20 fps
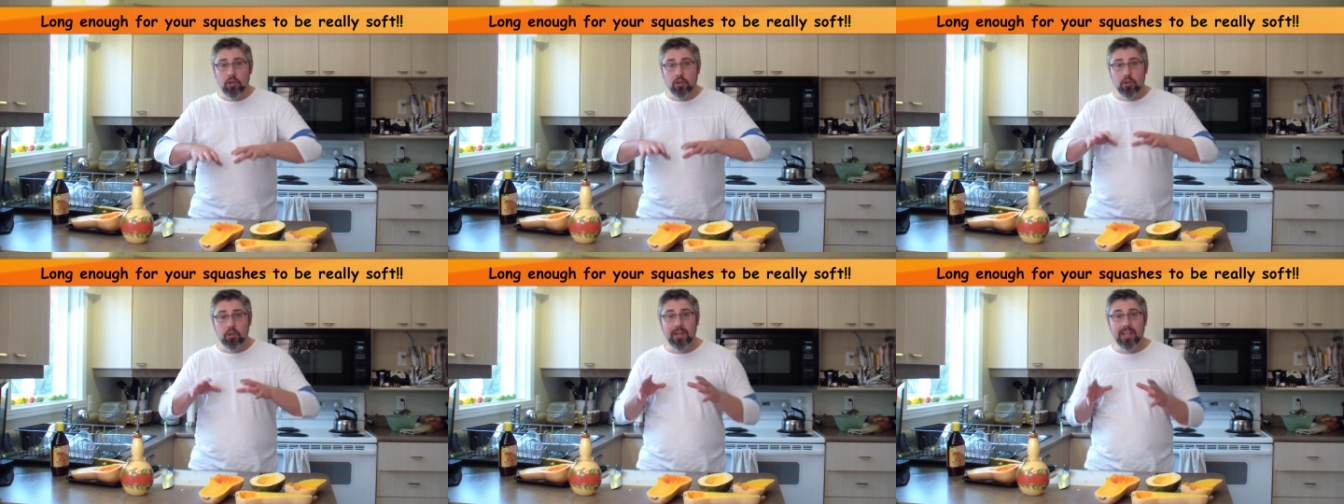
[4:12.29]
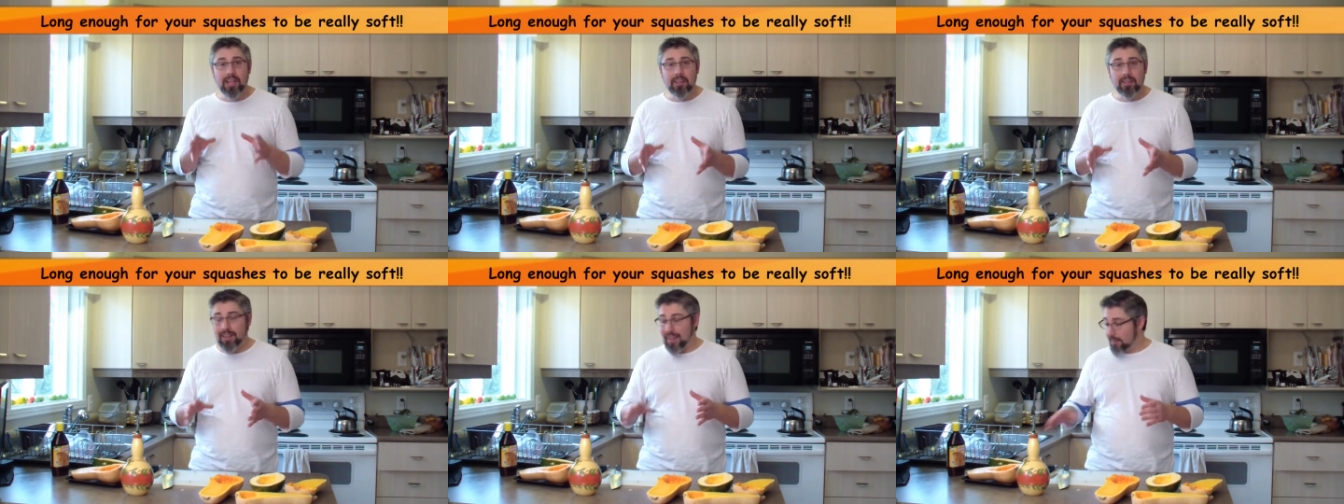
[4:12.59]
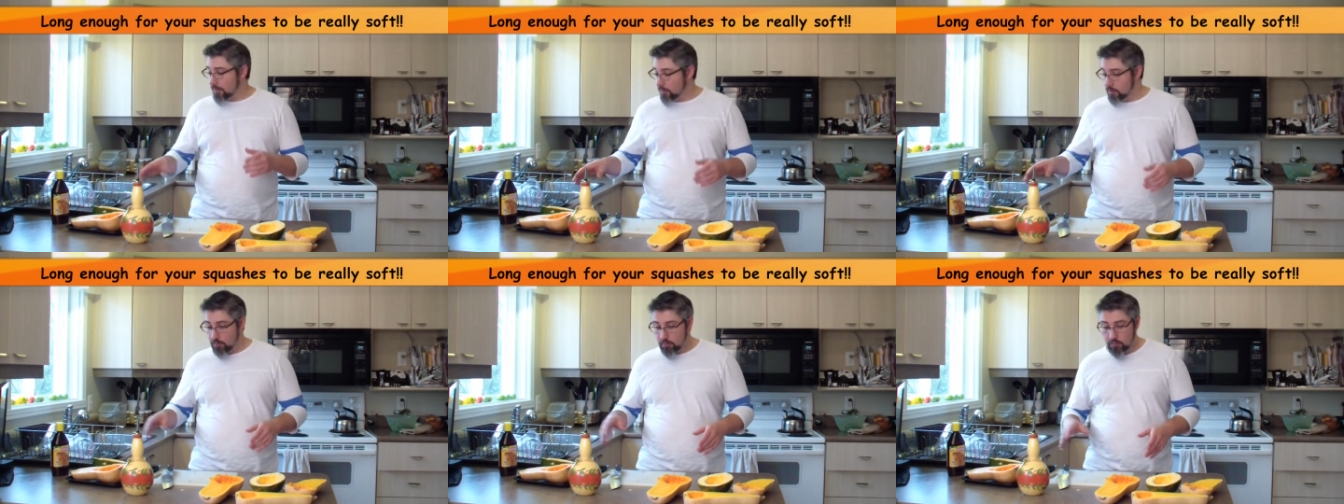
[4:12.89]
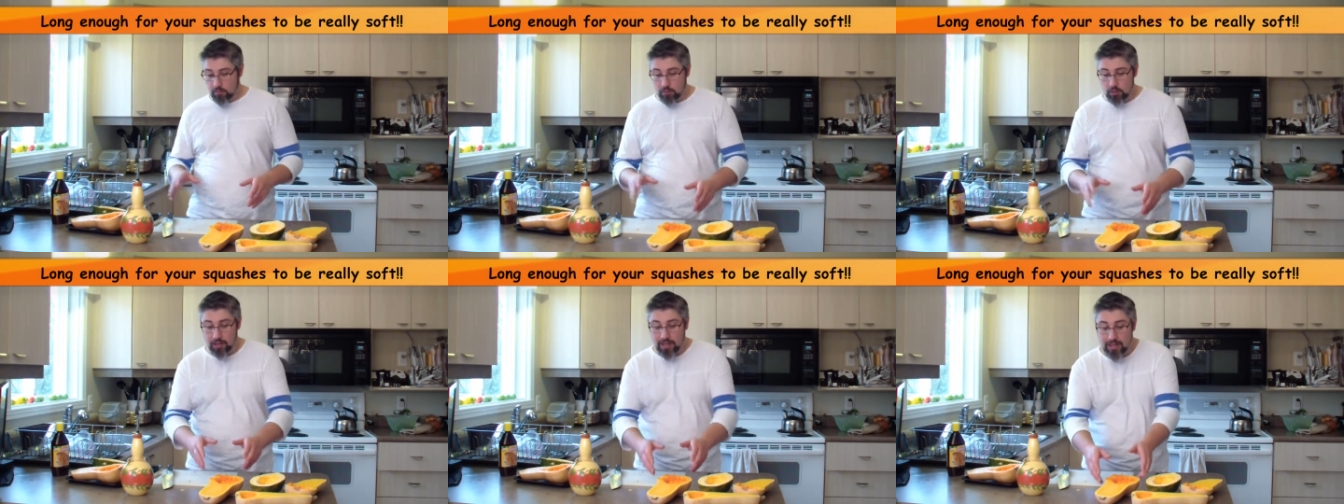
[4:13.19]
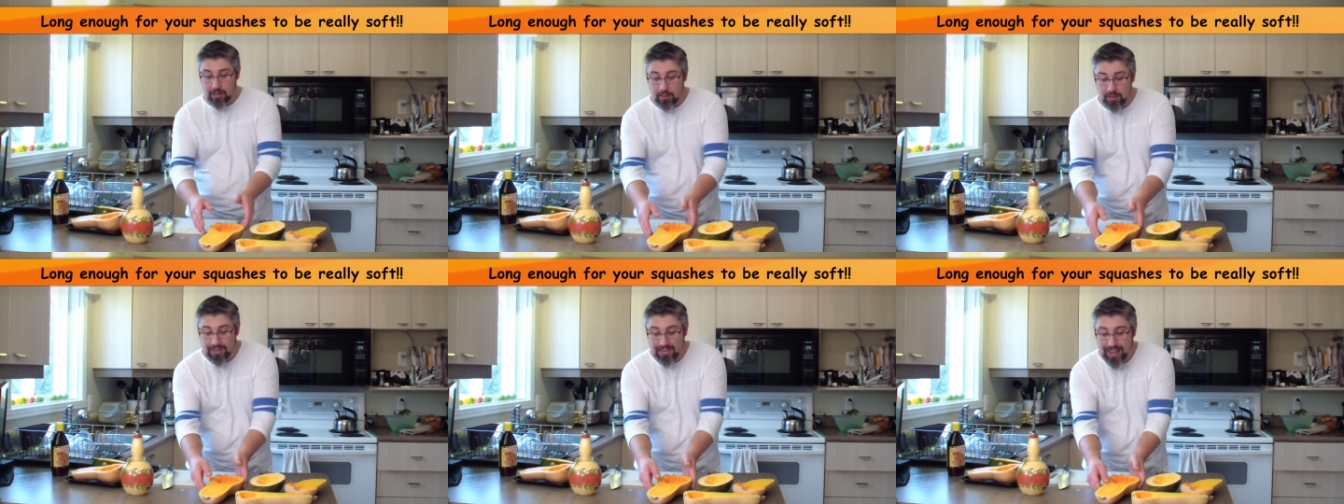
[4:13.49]
You need
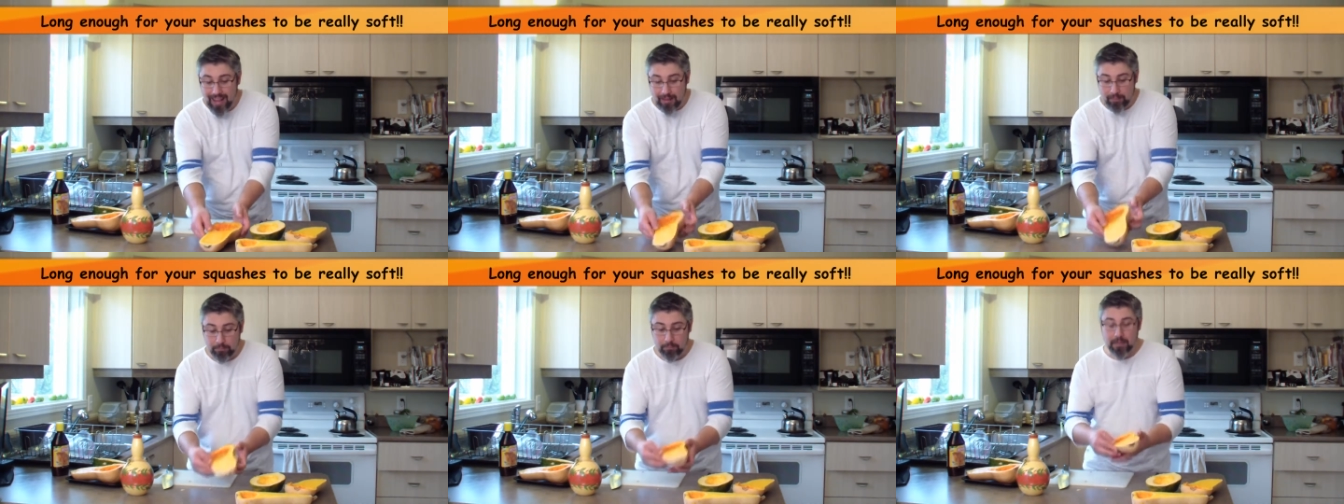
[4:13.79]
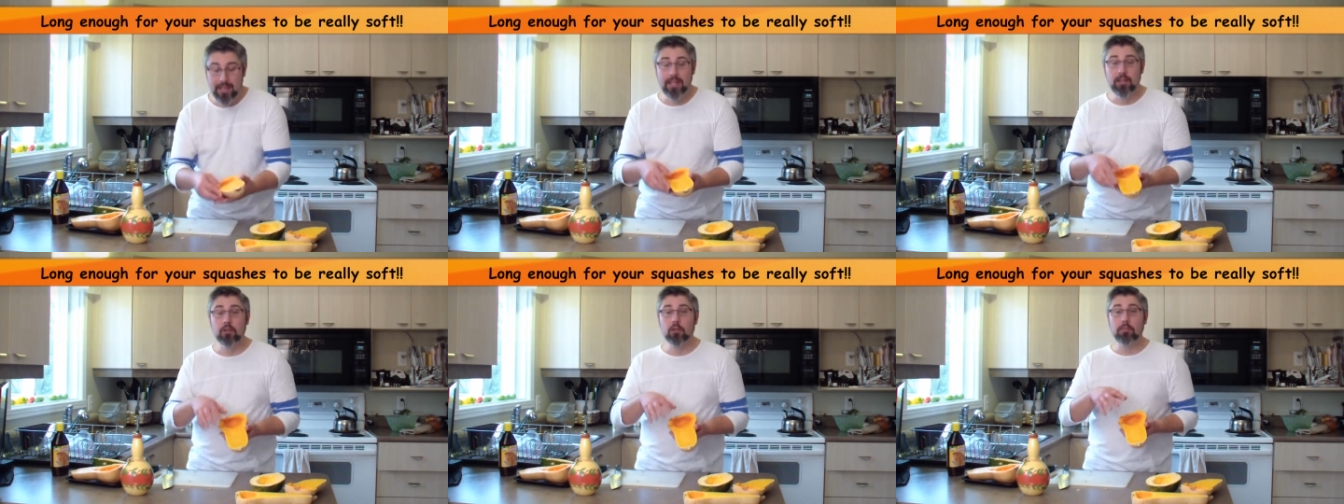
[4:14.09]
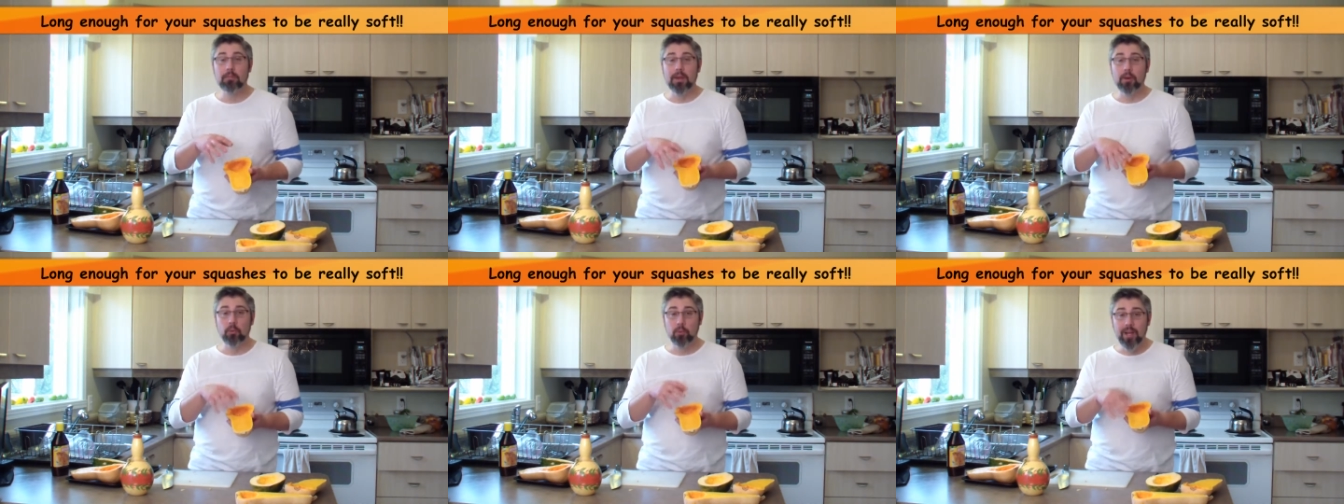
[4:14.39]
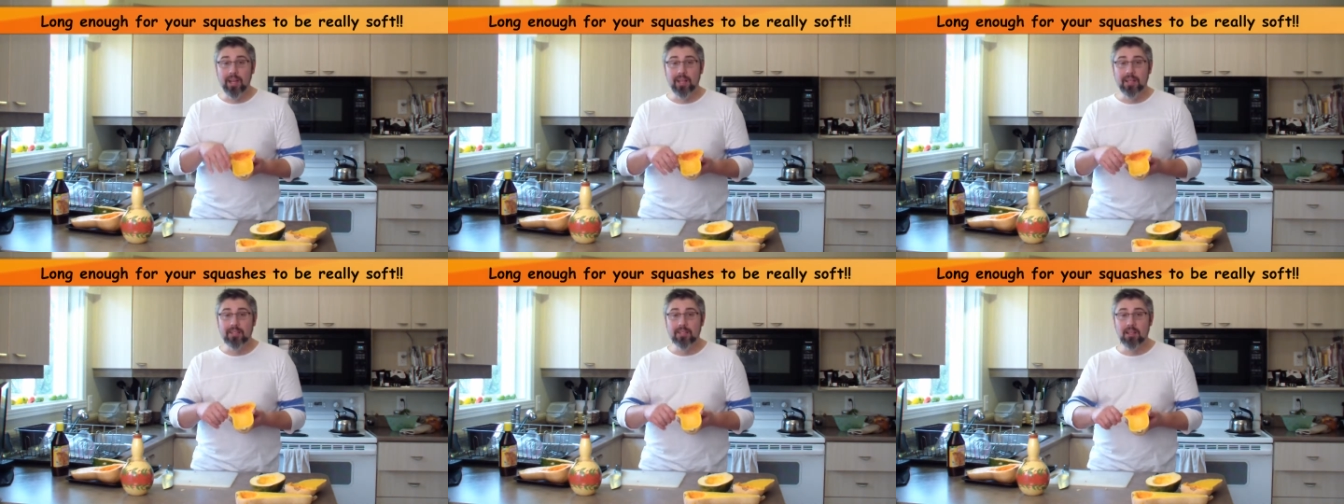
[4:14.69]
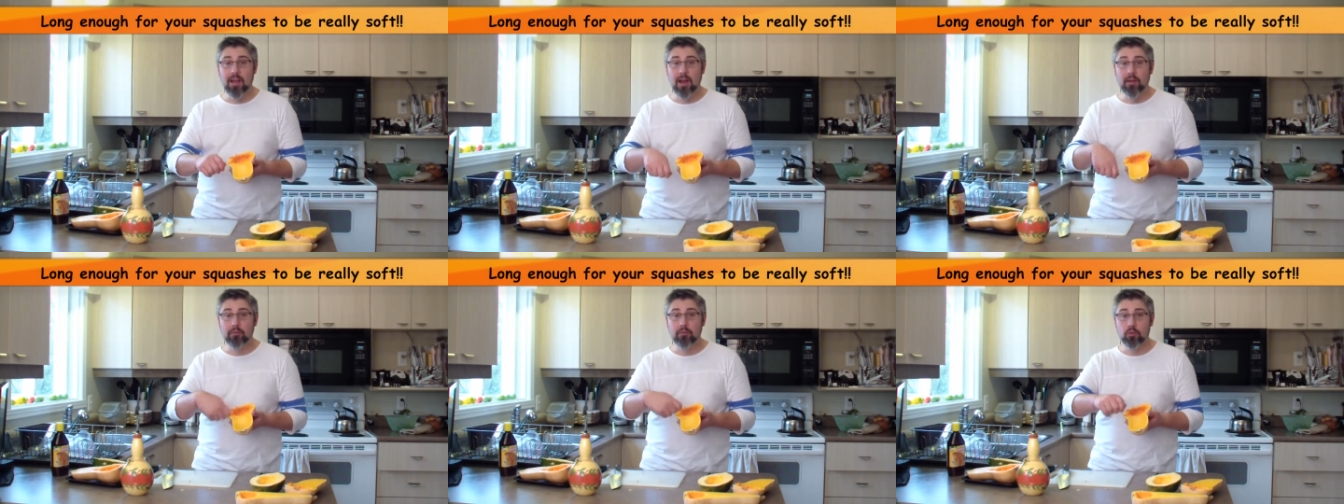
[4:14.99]
that meat to be really
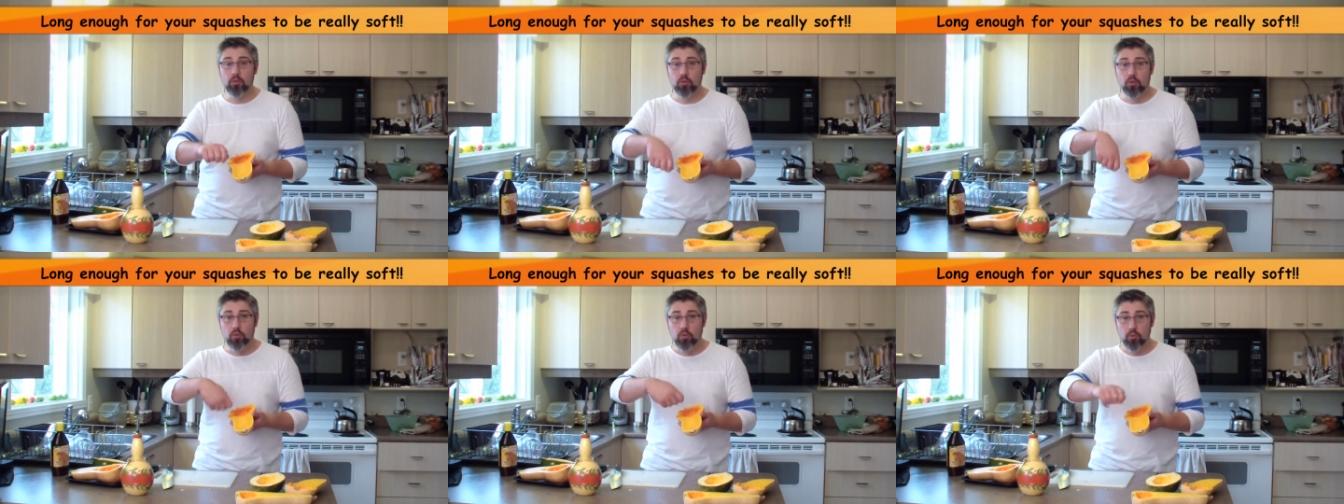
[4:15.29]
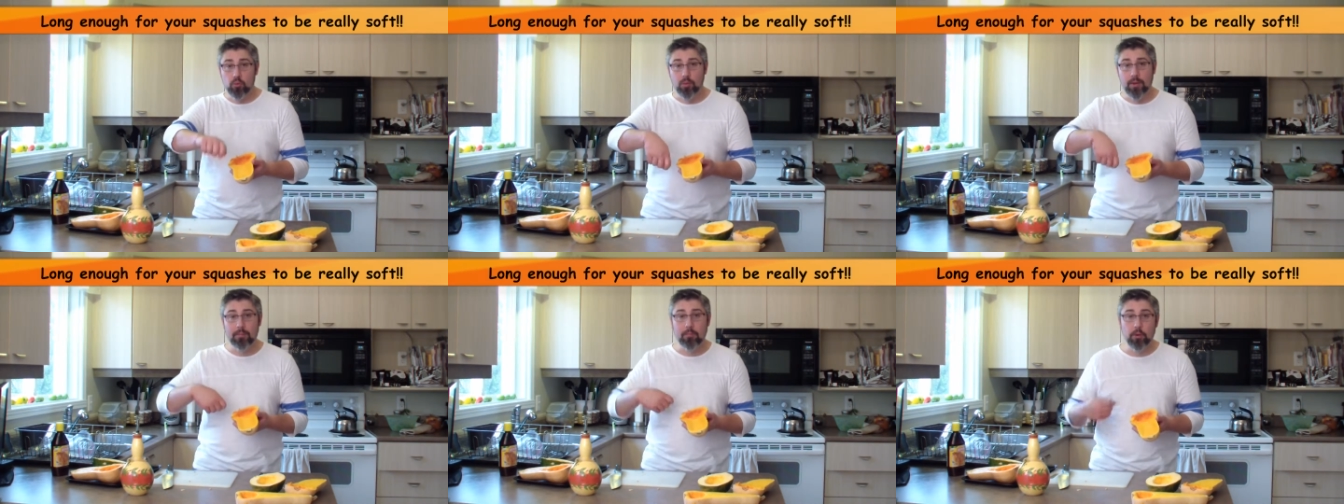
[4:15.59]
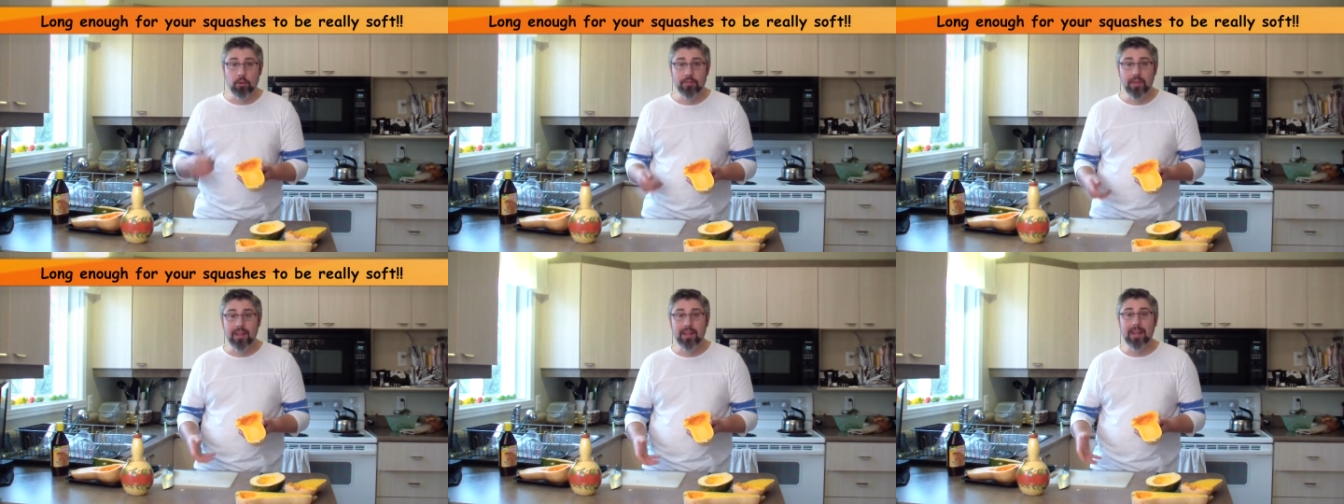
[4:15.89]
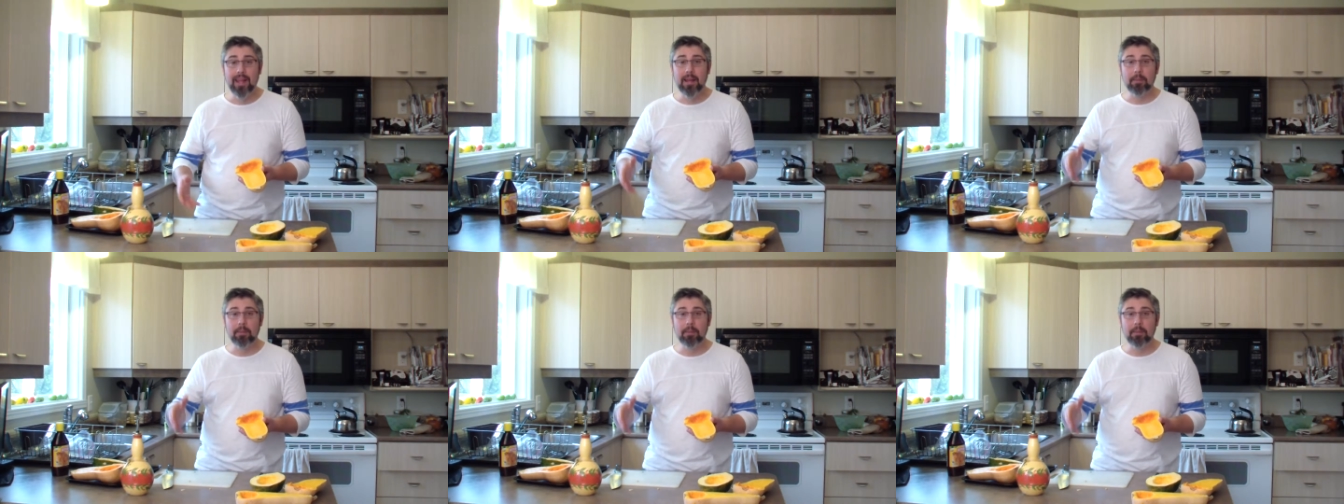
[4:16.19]
soft to remove it